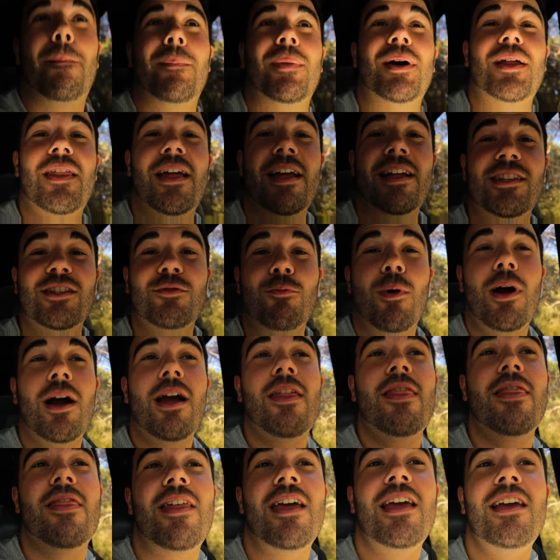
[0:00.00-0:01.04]
But that's why
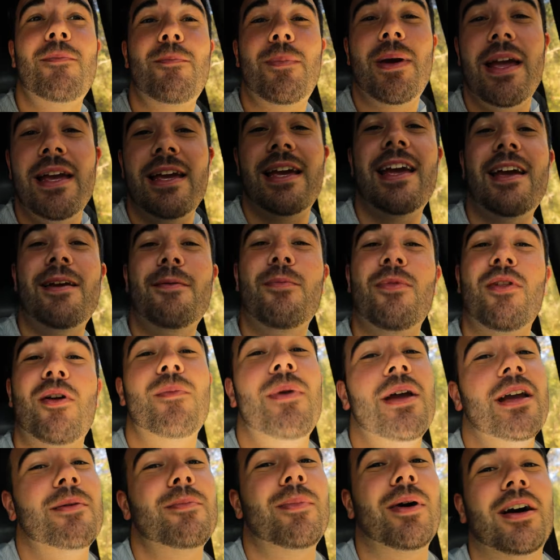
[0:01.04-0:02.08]
they pay him the
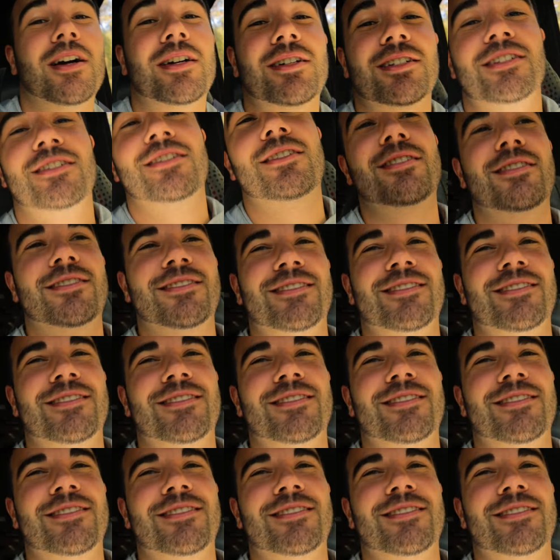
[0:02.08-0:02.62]
big bucks.